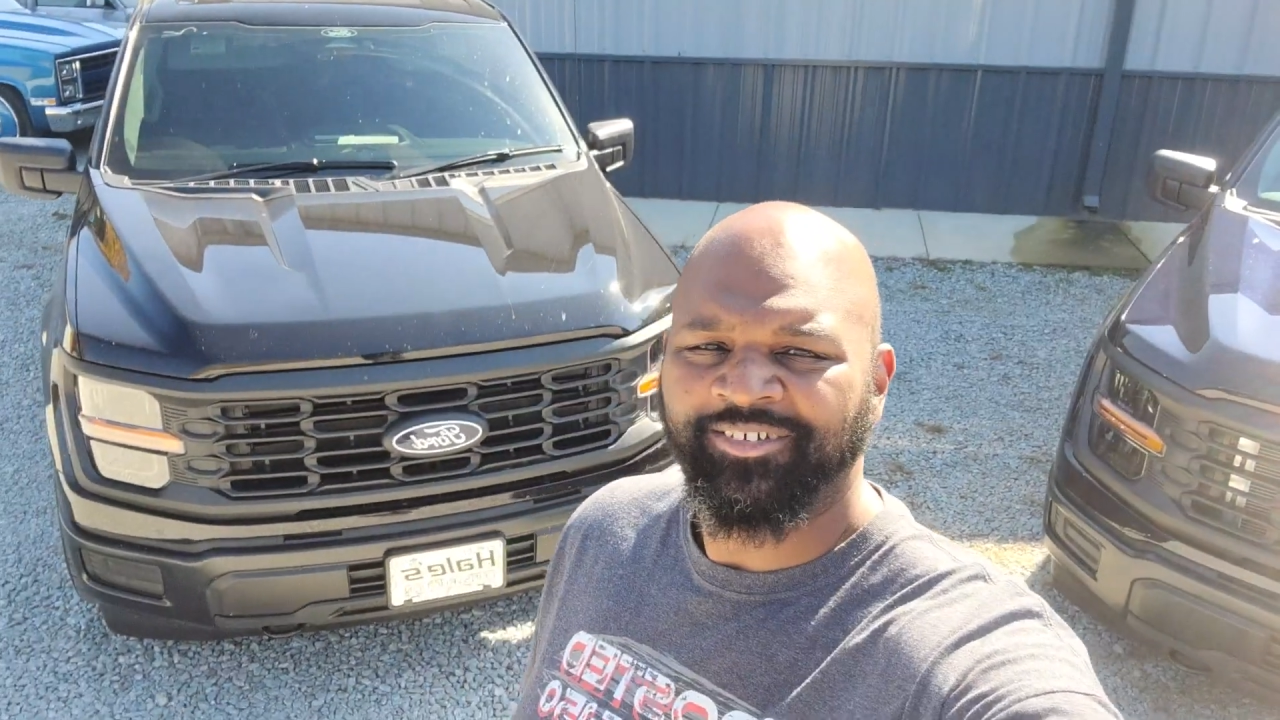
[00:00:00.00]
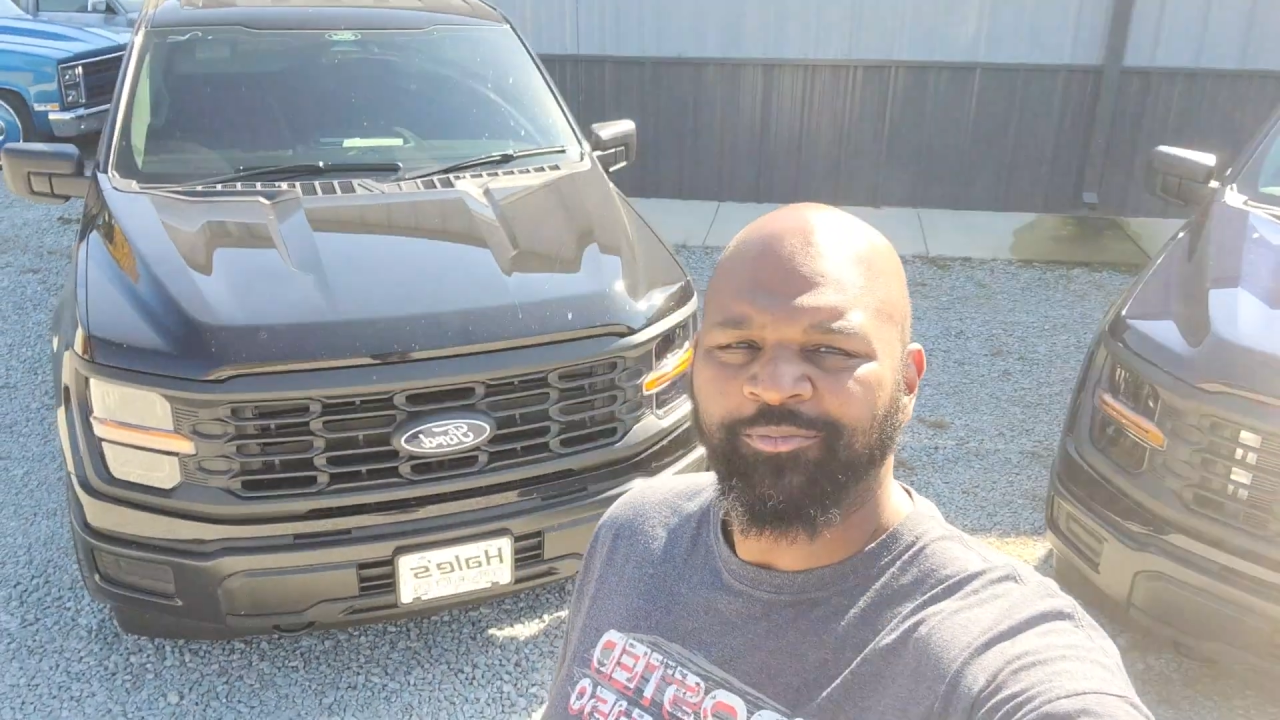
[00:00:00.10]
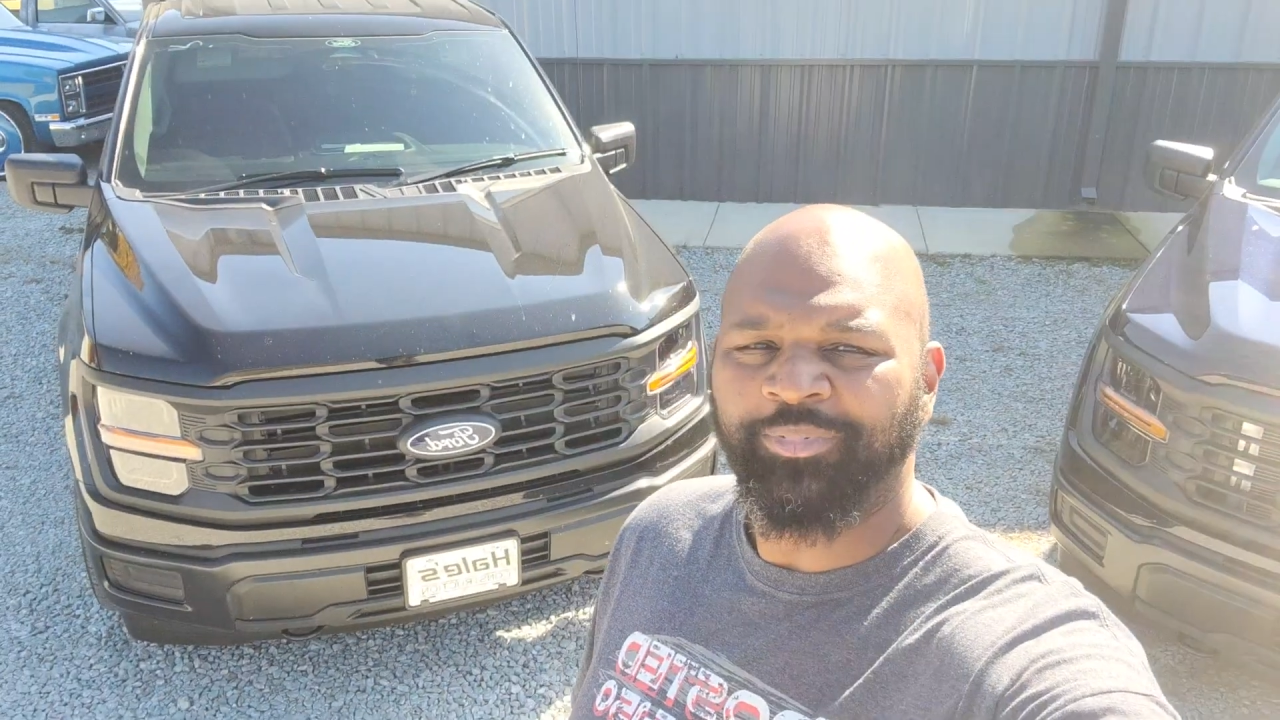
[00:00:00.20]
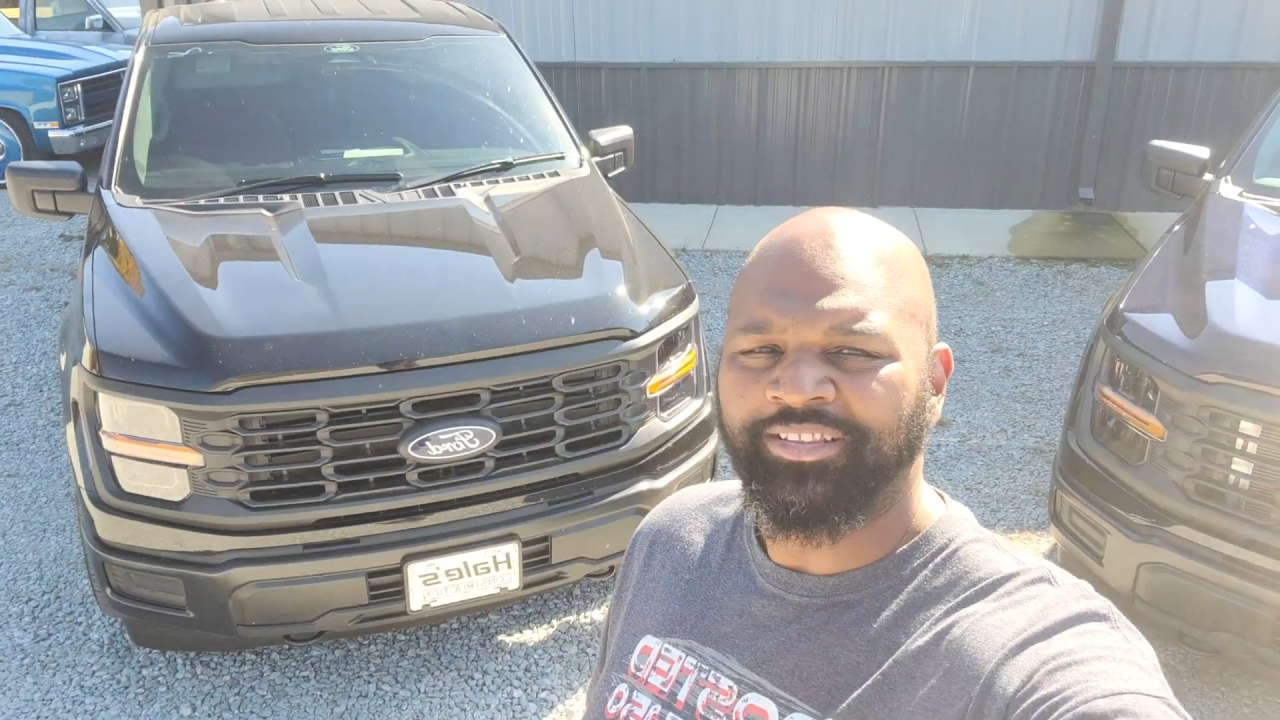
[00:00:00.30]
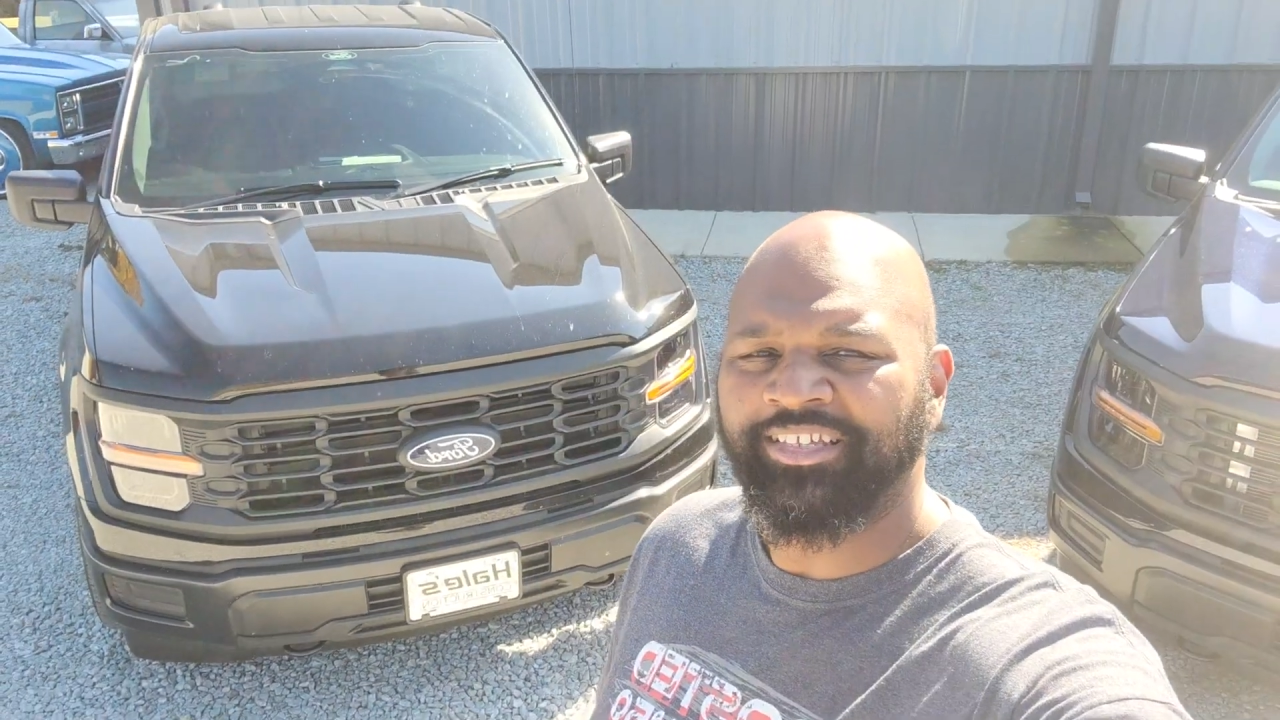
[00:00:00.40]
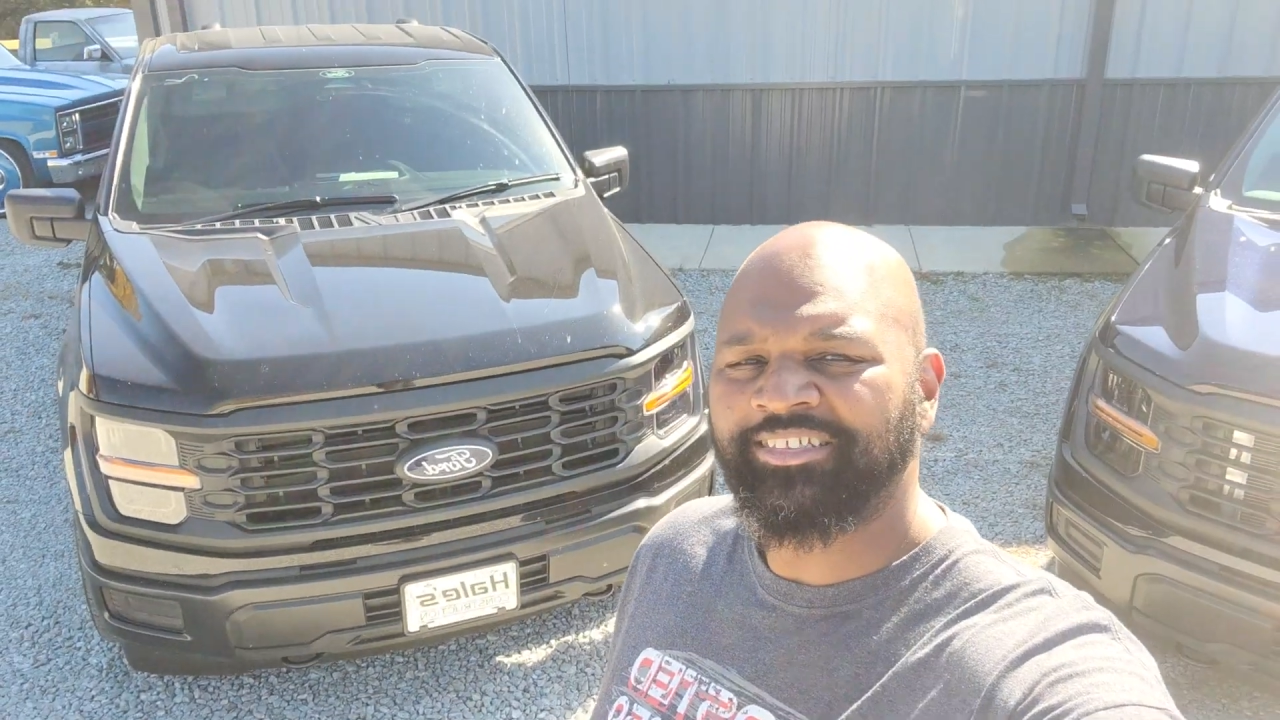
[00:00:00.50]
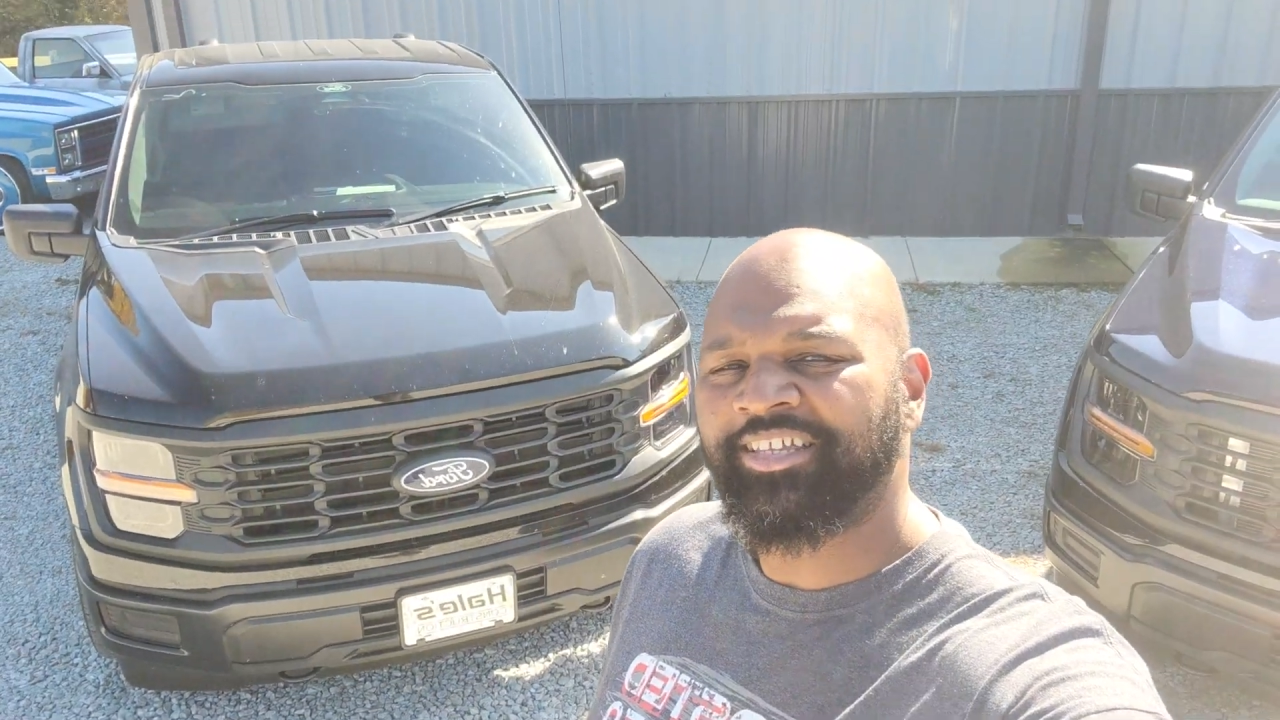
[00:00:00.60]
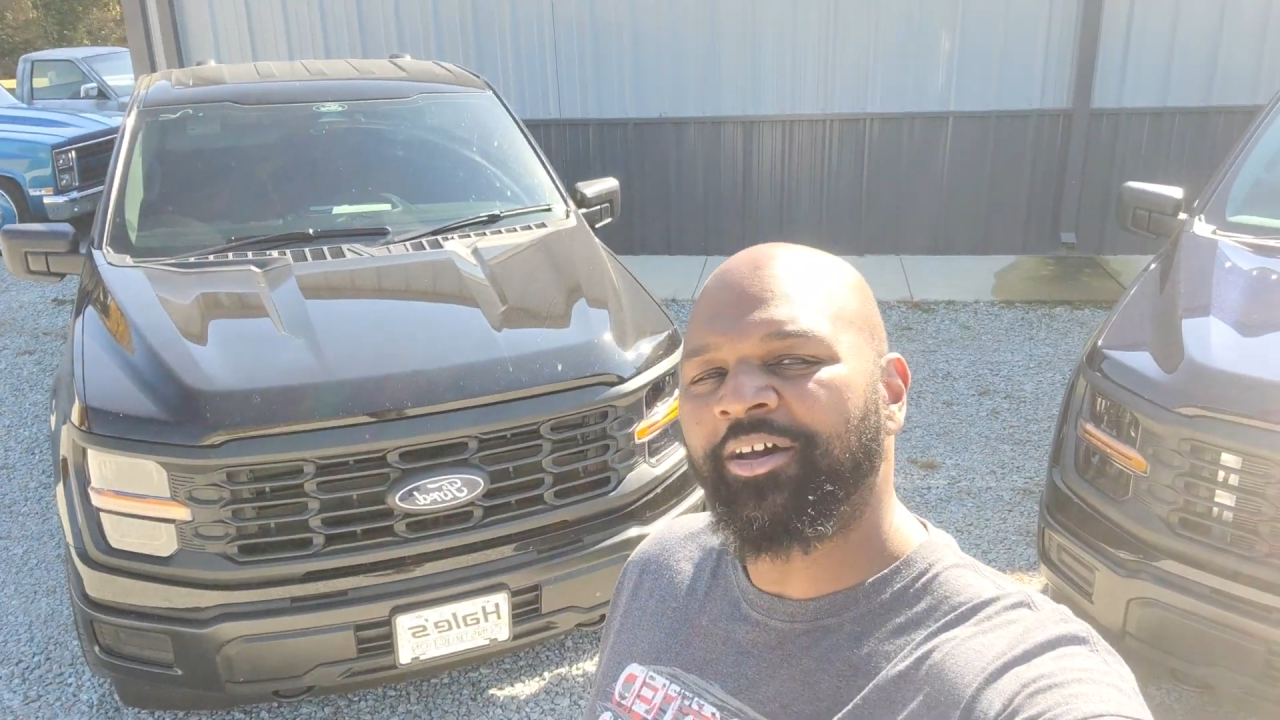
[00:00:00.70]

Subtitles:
but this time